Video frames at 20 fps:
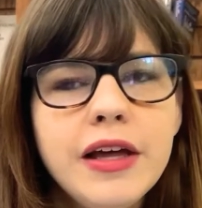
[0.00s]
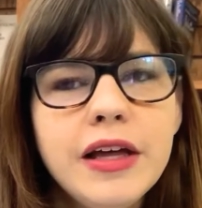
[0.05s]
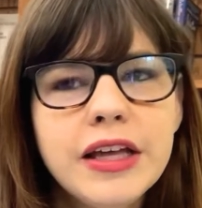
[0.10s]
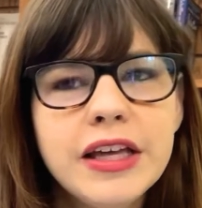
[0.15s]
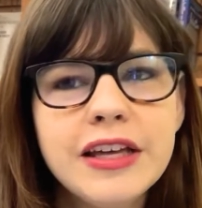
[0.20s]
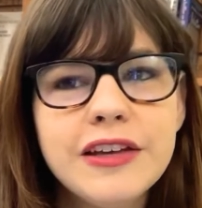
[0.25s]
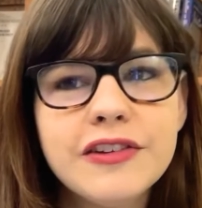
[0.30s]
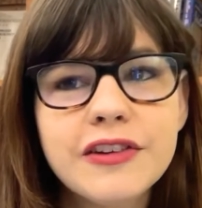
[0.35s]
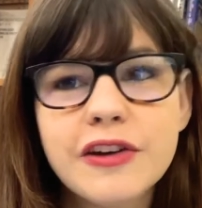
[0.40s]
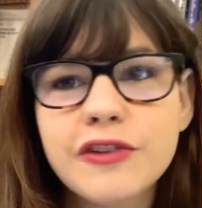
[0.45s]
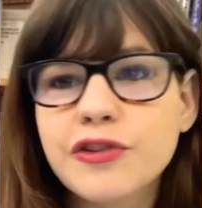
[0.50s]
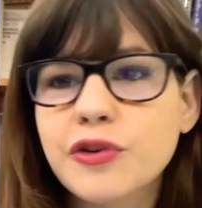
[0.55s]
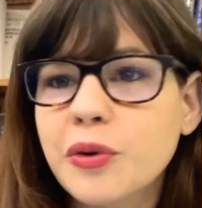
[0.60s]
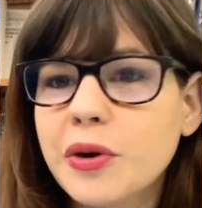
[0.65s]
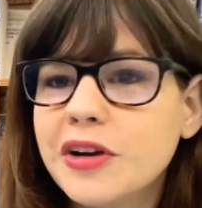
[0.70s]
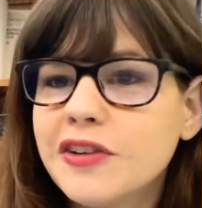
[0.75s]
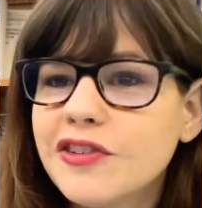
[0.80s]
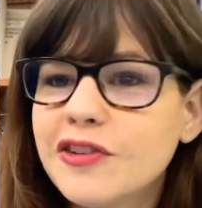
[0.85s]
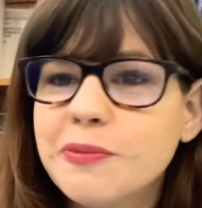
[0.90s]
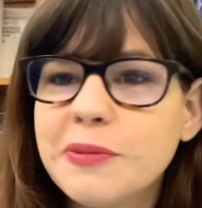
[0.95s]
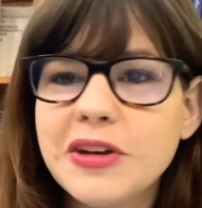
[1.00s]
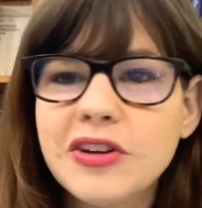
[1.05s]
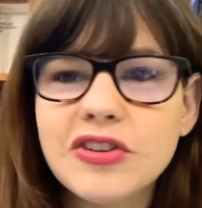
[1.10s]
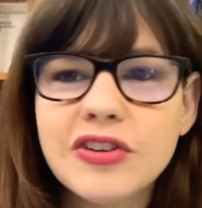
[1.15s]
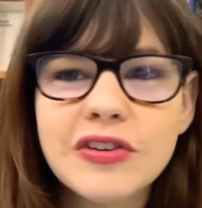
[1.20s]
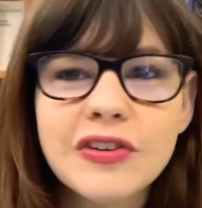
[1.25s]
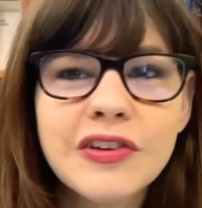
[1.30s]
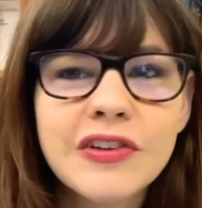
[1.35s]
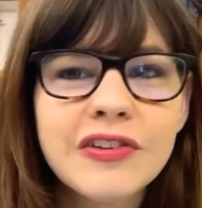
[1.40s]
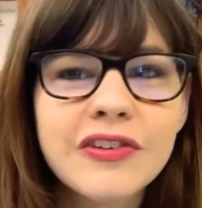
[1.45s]
he does great
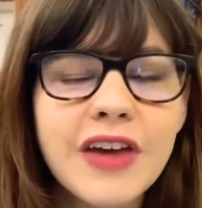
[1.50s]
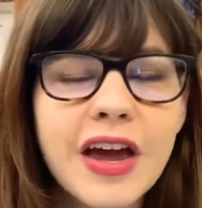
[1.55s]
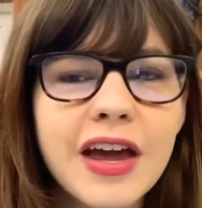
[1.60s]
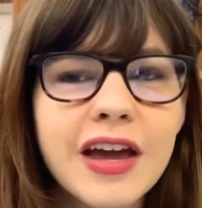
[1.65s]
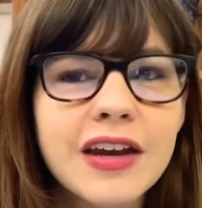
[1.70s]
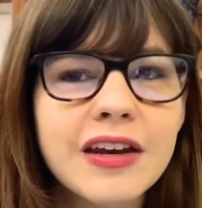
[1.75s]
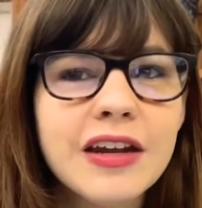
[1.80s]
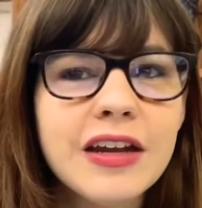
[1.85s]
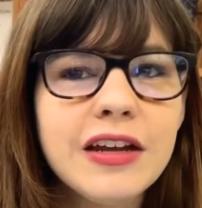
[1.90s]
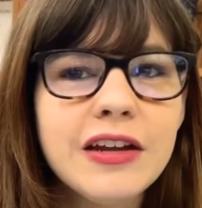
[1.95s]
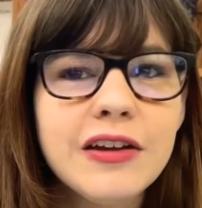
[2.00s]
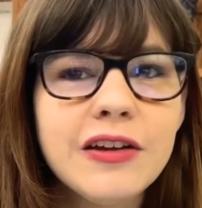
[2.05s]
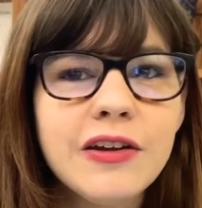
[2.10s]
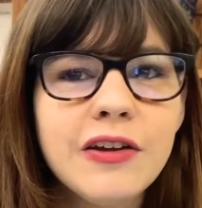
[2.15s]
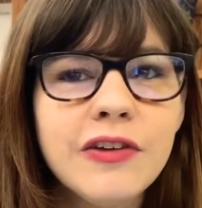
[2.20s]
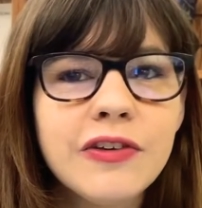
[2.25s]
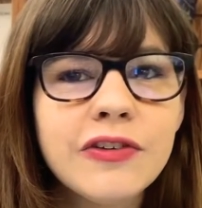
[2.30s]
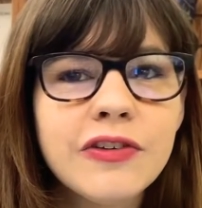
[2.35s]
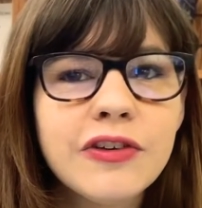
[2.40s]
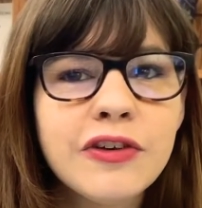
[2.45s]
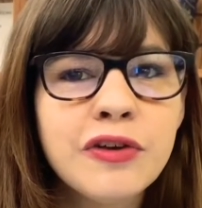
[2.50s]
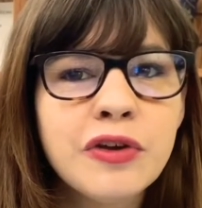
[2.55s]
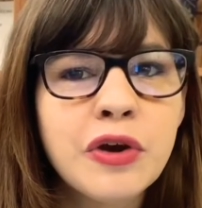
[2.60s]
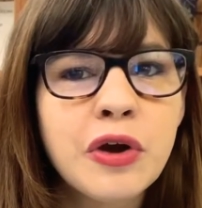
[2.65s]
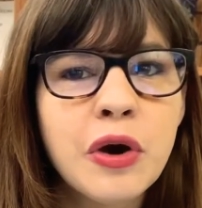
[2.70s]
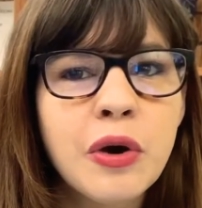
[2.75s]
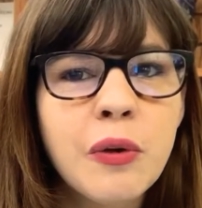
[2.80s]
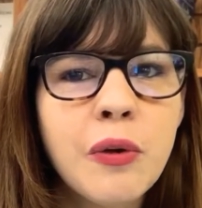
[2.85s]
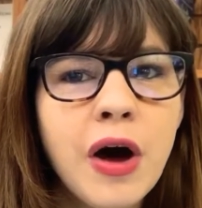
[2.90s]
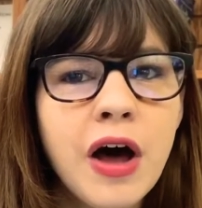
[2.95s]
speeches and he's,
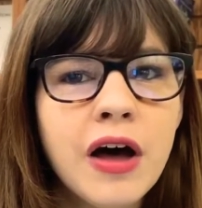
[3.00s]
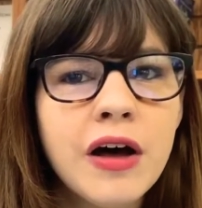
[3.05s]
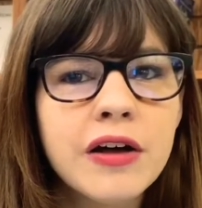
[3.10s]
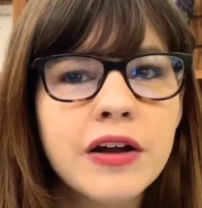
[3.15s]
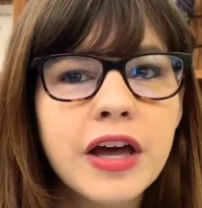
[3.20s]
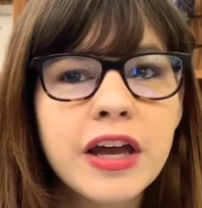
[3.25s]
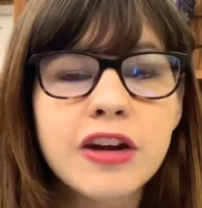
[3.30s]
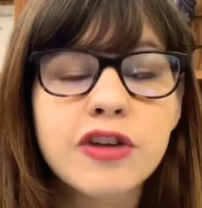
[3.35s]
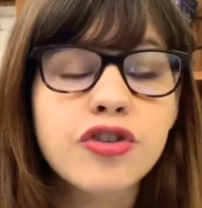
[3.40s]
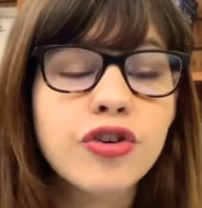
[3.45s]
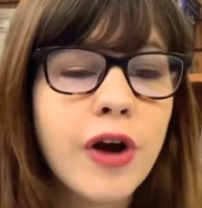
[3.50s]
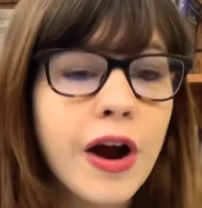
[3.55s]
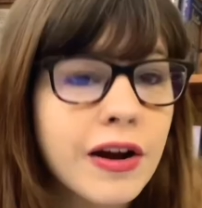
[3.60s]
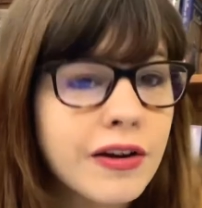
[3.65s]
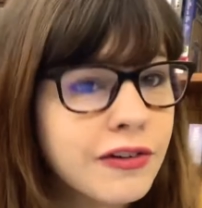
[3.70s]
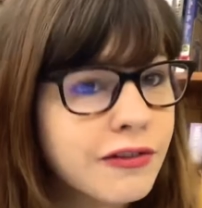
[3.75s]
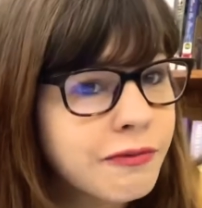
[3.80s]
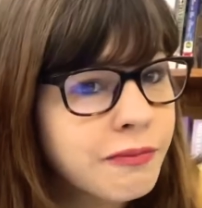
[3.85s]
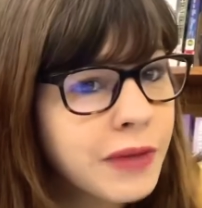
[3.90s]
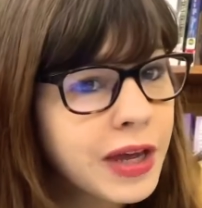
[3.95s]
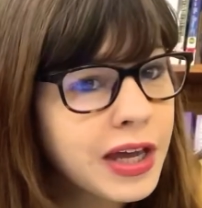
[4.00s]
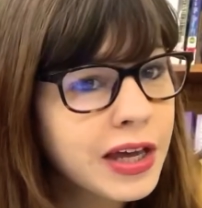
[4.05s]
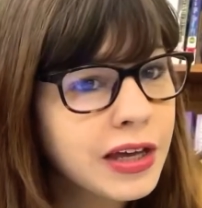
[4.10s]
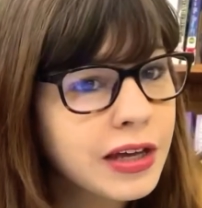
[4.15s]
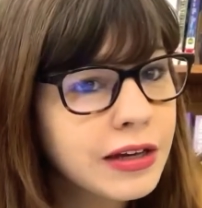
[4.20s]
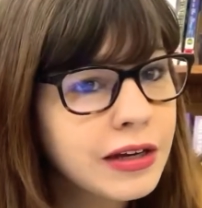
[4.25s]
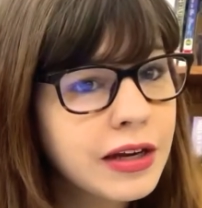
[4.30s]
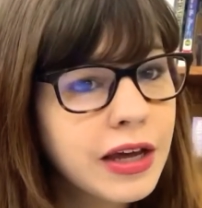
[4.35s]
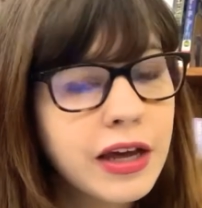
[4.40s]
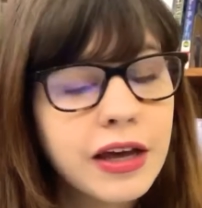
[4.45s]
an attractive
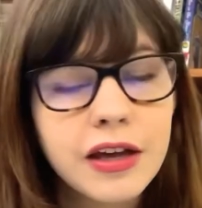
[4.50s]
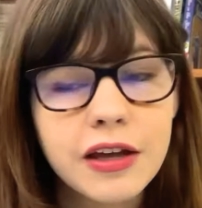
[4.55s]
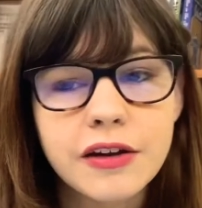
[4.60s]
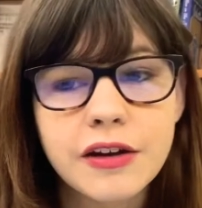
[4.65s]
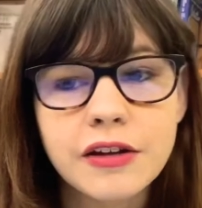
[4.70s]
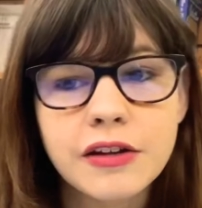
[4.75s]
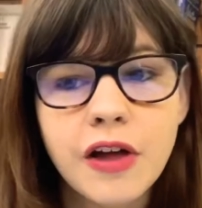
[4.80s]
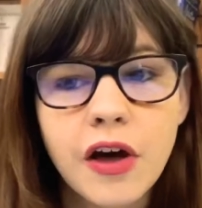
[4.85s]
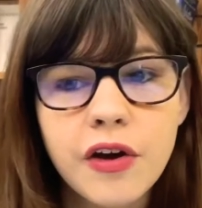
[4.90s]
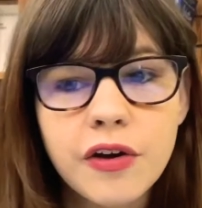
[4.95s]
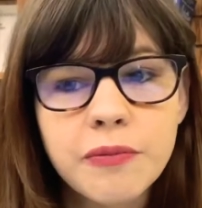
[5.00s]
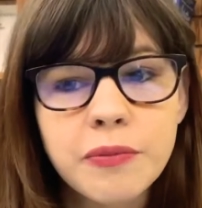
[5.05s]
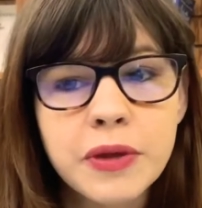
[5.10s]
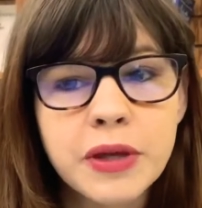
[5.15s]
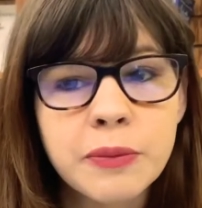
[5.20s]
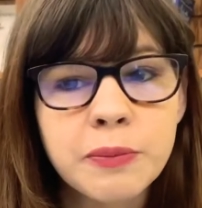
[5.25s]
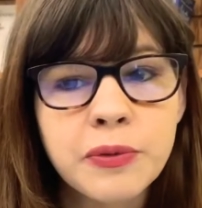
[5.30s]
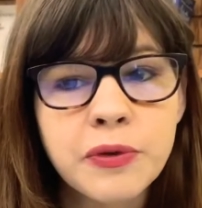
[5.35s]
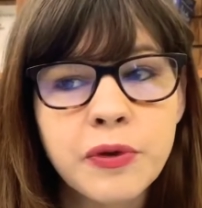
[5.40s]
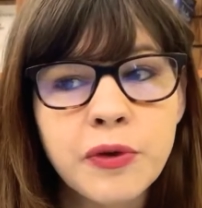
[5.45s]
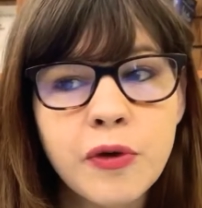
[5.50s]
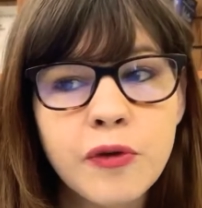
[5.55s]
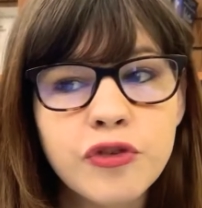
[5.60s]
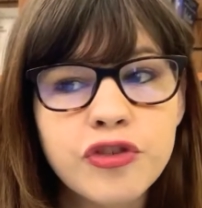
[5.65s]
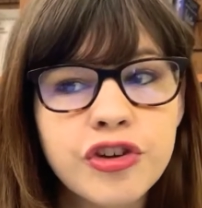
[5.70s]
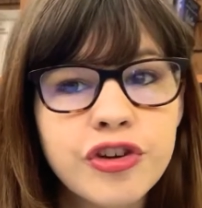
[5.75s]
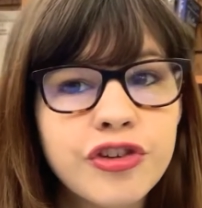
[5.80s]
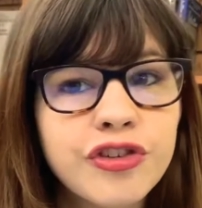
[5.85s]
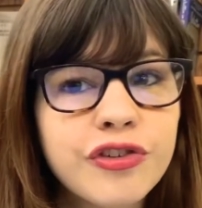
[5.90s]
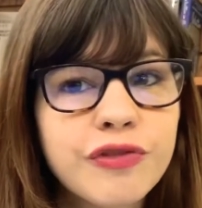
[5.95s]
man, and a lot of people
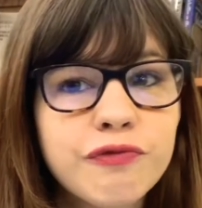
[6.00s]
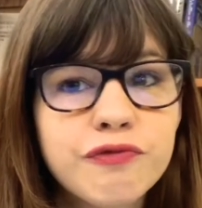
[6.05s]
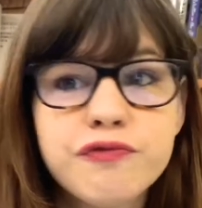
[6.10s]
just